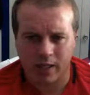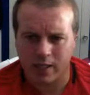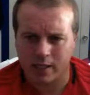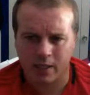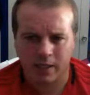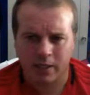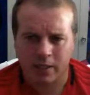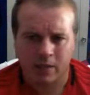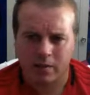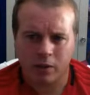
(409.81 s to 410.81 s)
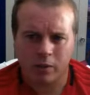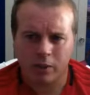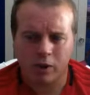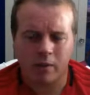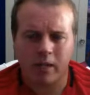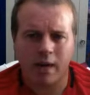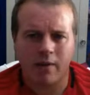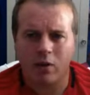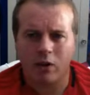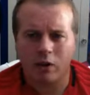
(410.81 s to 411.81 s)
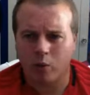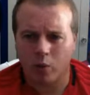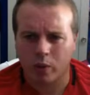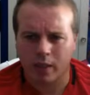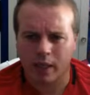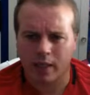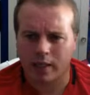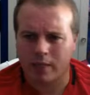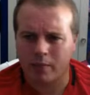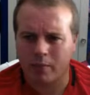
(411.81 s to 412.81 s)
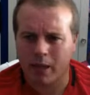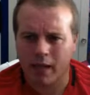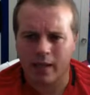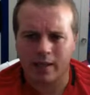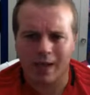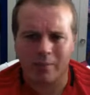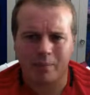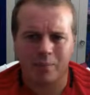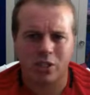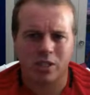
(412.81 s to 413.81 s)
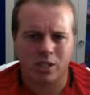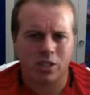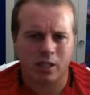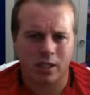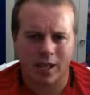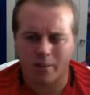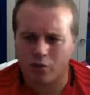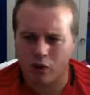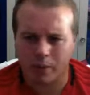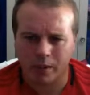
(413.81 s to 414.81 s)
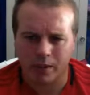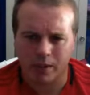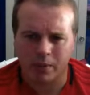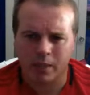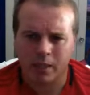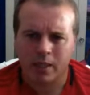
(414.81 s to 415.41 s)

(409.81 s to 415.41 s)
And, McTominay never got on board with that. He never played that position. He kept dropping deep.